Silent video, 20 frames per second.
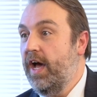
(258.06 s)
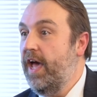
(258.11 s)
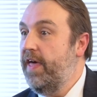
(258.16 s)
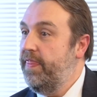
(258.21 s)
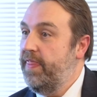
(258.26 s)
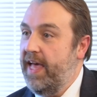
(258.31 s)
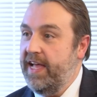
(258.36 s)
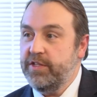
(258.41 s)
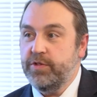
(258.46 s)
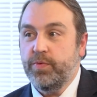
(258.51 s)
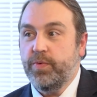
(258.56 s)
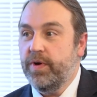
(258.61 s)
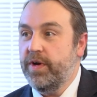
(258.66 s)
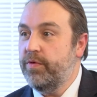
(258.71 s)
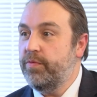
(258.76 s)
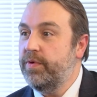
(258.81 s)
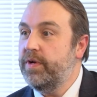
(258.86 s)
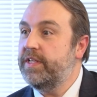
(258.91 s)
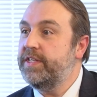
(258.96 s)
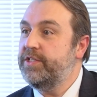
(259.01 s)
And that's where
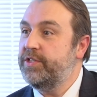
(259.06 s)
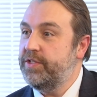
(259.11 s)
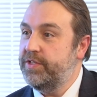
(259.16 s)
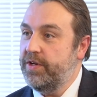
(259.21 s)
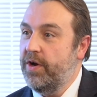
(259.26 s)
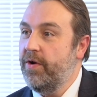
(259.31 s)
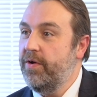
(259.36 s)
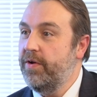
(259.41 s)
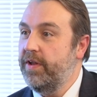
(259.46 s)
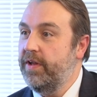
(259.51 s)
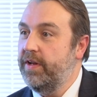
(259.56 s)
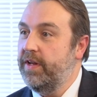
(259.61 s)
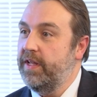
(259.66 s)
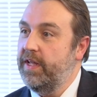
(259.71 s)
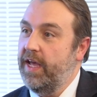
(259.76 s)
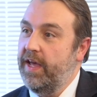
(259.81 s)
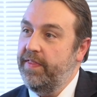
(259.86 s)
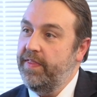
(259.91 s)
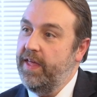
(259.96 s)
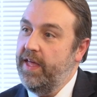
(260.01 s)
it really started.
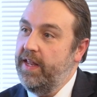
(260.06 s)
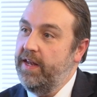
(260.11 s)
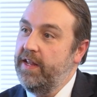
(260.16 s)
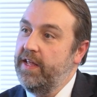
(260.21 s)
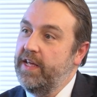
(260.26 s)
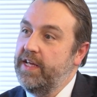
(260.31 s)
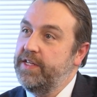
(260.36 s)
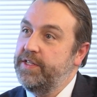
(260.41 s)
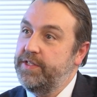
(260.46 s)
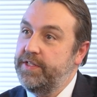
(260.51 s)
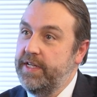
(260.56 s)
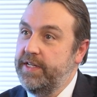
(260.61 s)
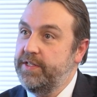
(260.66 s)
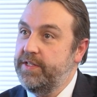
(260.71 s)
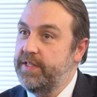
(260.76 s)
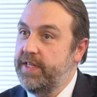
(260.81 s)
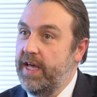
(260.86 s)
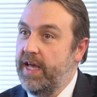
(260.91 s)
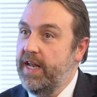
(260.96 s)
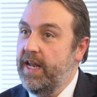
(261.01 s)
And then
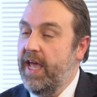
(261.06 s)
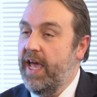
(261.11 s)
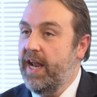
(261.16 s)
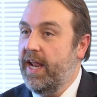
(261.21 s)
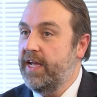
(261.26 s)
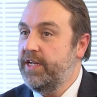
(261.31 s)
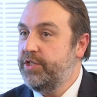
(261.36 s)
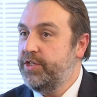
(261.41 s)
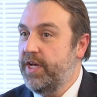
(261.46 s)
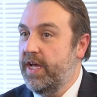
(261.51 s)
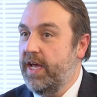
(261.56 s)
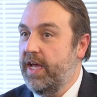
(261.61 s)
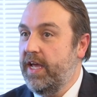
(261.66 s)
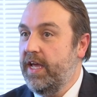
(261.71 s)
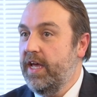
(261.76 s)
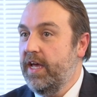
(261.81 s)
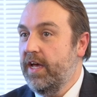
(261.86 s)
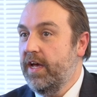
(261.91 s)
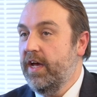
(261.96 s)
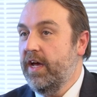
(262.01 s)
since then,
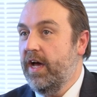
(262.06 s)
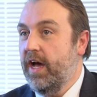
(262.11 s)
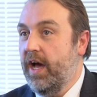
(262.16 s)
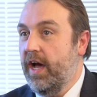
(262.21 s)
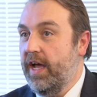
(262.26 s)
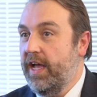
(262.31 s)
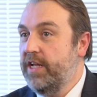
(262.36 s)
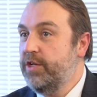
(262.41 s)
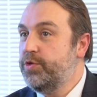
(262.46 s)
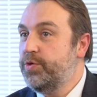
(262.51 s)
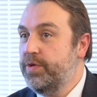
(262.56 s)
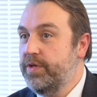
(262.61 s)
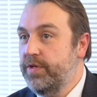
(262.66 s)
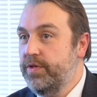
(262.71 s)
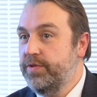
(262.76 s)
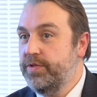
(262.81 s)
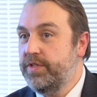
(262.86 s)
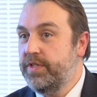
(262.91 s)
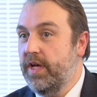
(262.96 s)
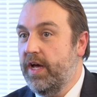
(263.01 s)
NIJ
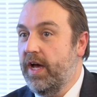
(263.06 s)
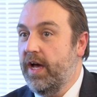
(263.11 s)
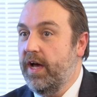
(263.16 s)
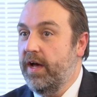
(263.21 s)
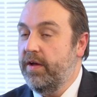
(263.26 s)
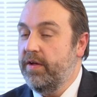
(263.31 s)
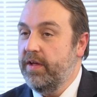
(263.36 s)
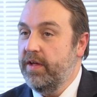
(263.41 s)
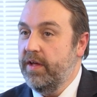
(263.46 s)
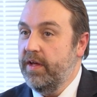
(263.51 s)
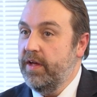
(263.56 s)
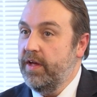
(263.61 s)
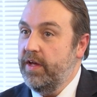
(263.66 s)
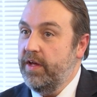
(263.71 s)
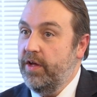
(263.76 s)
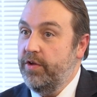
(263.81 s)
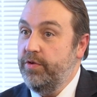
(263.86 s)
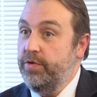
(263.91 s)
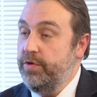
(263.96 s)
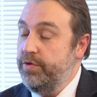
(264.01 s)
introduced
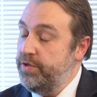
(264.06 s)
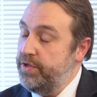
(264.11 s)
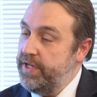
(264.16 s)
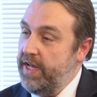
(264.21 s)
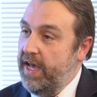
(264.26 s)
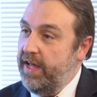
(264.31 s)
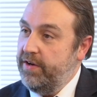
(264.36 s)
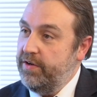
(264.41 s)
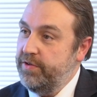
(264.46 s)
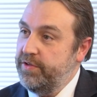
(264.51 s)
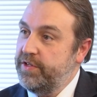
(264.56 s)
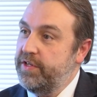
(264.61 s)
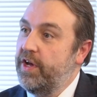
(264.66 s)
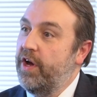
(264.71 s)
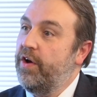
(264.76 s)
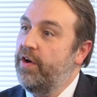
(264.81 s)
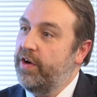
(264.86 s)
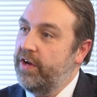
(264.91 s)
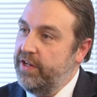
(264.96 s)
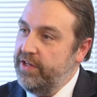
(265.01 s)
new standards,
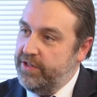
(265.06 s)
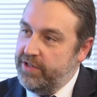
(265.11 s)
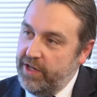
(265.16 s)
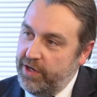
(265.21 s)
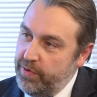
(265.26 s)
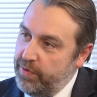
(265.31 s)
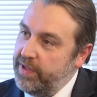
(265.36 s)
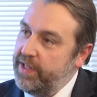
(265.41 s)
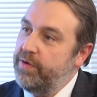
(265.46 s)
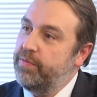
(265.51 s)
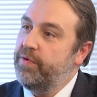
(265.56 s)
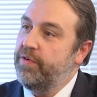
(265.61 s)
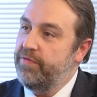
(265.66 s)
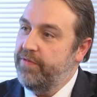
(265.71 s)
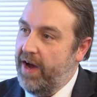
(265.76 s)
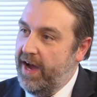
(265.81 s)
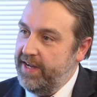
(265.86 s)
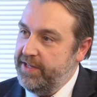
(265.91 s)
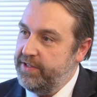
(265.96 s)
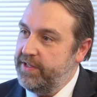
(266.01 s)
continually
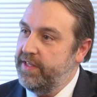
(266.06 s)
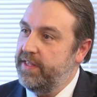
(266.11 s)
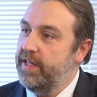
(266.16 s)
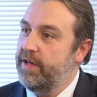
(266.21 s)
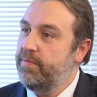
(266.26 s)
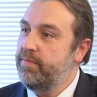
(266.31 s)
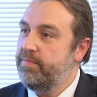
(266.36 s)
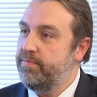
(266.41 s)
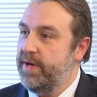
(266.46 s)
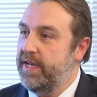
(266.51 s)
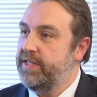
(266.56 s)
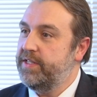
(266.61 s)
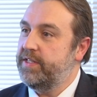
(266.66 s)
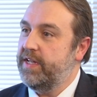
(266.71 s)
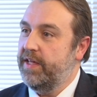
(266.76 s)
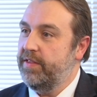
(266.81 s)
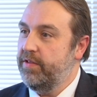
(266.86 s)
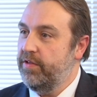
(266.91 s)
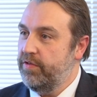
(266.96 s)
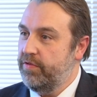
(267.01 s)
revising them based
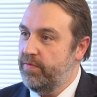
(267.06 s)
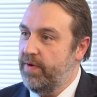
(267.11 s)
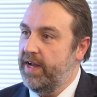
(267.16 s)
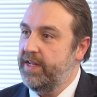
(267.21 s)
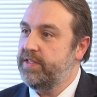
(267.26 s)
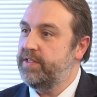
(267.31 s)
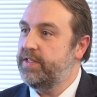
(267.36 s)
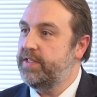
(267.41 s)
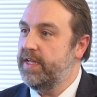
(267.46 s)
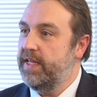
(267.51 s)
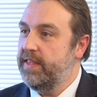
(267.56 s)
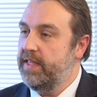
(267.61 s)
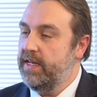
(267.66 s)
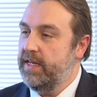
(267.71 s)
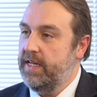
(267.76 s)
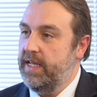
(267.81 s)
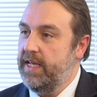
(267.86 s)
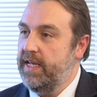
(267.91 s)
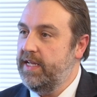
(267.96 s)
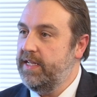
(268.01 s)
on the threats and the
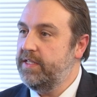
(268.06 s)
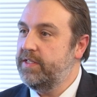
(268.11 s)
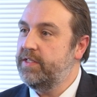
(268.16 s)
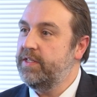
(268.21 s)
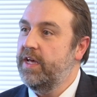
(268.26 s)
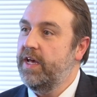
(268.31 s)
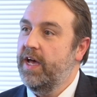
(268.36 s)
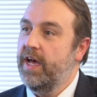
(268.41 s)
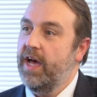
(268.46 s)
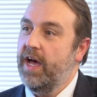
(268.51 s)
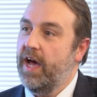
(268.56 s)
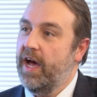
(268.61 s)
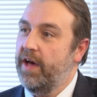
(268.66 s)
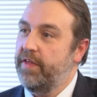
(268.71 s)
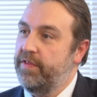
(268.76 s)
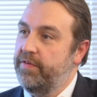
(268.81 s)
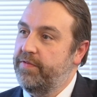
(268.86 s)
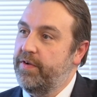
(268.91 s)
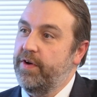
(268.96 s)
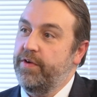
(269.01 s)
needs.
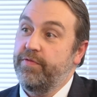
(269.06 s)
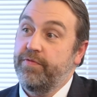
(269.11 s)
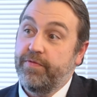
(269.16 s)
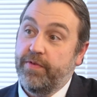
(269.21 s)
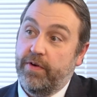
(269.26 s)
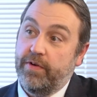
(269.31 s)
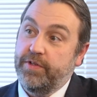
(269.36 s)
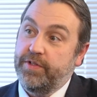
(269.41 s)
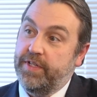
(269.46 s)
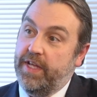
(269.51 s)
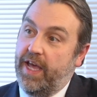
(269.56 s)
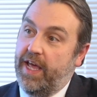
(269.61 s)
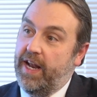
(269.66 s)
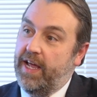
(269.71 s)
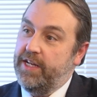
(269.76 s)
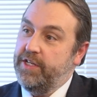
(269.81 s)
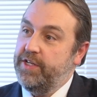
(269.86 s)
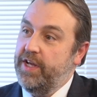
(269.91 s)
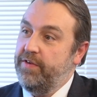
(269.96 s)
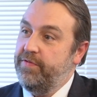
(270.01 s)
The very first
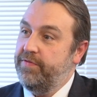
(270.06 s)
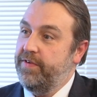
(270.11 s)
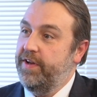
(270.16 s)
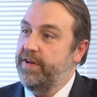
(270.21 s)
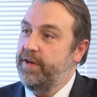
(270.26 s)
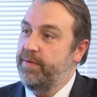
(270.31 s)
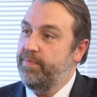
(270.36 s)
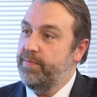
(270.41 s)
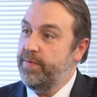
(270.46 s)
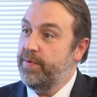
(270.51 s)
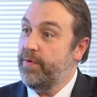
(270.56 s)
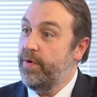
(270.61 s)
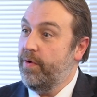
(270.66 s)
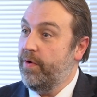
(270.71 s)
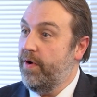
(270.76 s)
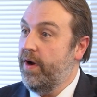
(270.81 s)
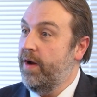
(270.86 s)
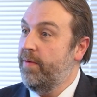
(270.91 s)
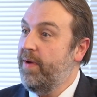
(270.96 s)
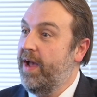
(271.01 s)
NIJ-funded
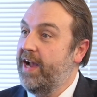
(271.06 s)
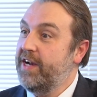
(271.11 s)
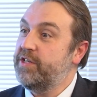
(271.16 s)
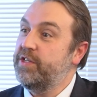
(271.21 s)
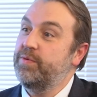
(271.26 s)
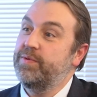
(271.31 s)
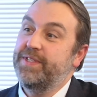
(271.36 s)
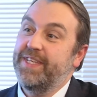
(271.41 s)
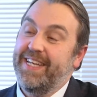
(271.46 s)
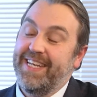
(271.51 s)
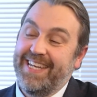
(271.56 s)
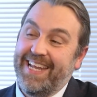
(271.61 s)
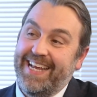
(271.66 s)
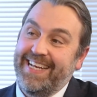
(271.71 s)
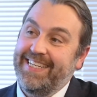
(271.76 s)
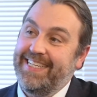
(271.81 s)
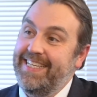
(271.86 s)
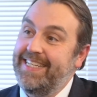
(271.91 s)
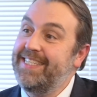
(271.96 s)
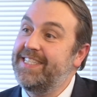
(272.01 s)
program actually was in
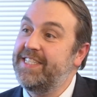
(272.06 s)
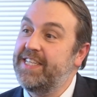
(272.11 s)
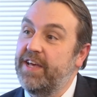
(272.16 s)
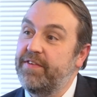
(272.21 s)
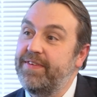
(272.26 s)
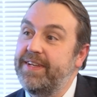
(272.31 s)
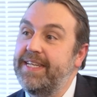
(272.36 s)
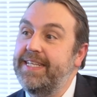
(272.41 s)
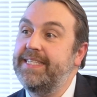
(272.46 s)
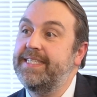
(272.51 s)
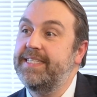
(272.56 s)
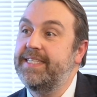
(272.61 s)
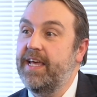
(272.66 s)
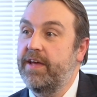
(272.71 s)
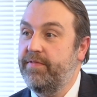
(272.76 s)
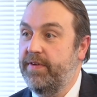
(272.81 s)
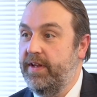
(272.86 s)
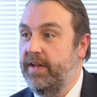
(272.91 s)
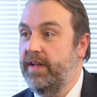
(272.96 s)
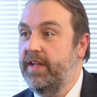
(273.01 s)

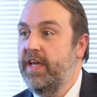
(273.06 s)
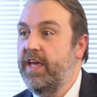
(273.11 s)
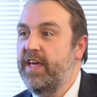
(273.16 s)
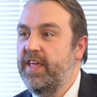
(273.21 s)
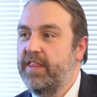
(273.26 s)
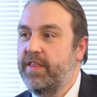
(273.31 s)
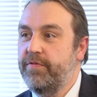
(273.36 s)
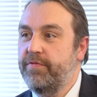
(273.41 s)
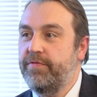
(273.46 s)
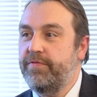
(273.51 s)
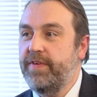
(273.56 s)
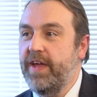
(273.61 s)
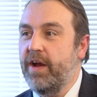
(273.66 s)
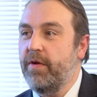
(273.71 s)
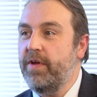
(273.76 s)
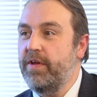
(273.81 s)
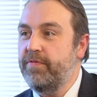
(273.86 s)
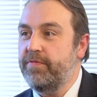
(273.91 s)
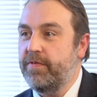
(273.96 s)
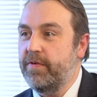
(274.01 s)
1977. The
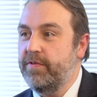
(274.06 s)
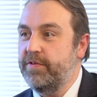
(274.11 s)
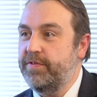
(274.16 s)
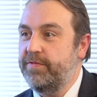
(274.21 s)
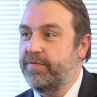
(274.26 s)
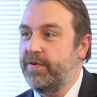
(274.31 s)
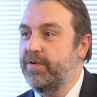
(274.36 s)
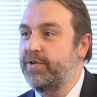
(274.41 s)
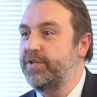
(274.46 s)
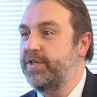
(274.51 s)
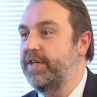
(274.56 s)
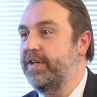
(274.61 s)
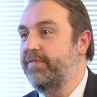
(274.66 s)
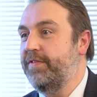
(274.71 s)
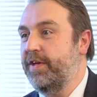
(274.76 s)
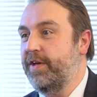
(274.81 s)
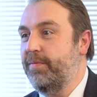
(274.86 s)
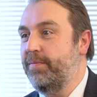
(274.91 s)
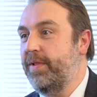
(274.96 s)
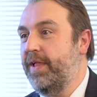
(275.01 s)
very first version of
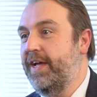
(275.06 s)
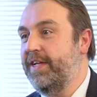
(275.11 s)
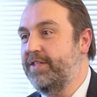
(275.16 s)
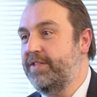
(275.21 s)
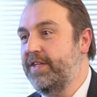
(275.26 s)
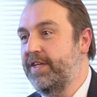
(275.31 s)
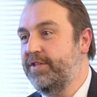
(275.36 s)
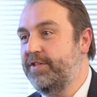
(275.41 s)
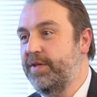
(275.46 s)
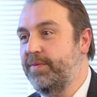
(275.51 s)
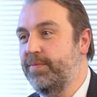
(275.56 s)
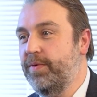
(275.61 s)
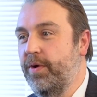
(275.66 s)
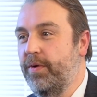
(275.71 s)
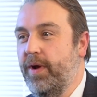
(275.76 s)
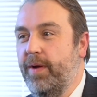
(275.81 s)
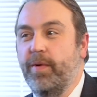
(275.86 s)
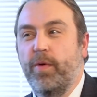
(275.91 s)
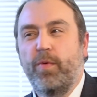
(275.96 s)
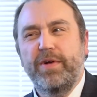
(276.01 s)
the compliance testing
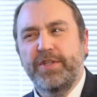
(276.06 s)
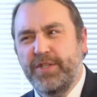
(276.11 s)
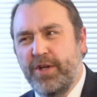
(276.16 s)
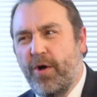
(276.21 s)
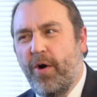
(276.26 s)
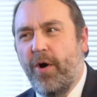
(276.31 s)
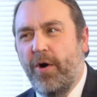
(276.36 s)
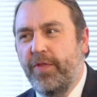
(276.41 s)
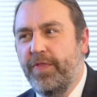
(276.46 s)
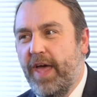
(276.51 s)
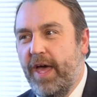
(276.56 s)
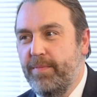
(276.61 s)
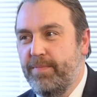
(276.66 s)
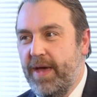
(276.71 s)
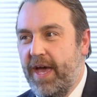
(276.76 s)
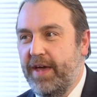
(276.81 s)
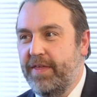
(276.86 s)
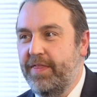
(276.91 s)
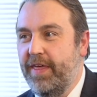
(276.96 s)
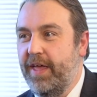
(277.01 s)
program. It wasn't called that
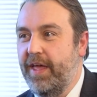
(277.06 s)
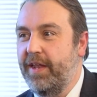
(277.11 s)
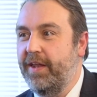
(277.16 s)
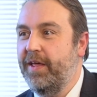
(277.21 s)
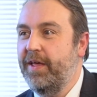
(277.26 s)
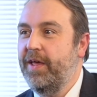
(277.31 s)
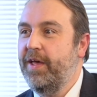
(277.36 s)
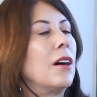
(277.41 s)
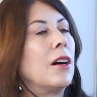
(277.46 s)
back then.